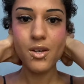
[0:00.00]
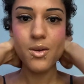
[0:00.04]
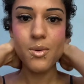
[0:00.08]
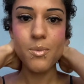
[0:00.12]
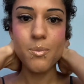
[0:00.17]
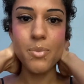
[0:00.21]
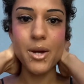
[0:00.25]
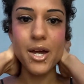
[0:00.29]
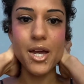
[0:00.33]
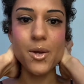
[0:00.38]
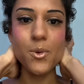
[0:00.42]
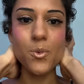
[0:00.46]

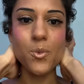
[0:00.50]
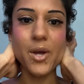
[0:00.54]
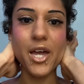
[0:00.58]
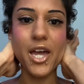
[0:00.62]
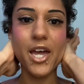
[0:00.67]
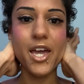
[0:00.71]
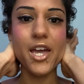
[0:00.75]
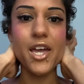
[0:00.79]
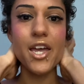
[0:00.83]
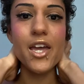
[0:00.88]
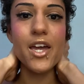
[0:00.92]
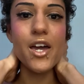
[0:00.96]
by
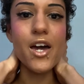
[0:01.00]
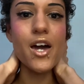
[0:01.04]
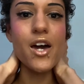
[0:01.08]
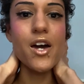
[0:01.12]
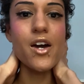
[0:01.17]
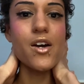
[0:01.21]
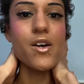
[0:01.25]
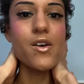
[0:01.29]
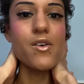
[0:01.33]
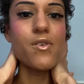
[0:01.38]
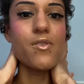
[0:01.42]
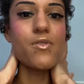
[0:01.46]
way
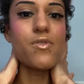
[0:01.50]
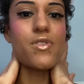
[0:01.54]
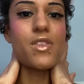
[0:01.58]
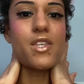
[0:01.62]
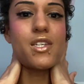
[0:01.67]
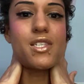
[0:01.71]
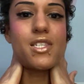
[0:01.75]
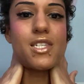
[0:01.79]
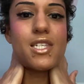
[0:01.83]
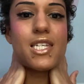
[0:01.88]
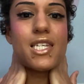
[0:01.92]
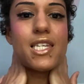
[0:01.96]
of the
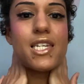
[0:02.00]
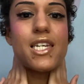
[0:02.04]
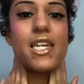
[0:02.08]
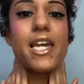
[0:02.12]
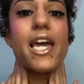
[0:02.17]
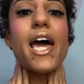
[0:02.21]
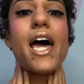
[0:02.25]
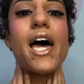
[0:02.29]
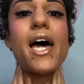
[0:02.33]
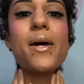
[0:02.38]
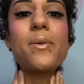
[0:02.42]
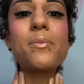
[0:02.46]

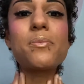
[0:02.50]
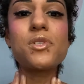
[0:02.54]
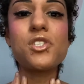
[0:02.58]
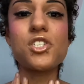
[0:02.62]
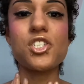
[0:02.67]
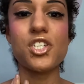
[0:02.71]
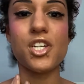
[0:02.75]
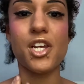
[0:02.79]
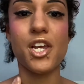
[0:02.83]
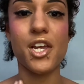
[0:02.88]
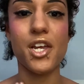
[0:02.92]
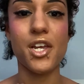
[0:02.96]

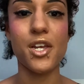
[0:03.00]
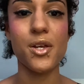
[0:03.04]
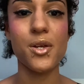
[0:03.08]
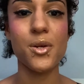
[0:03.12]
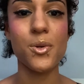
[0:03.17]
TMJ,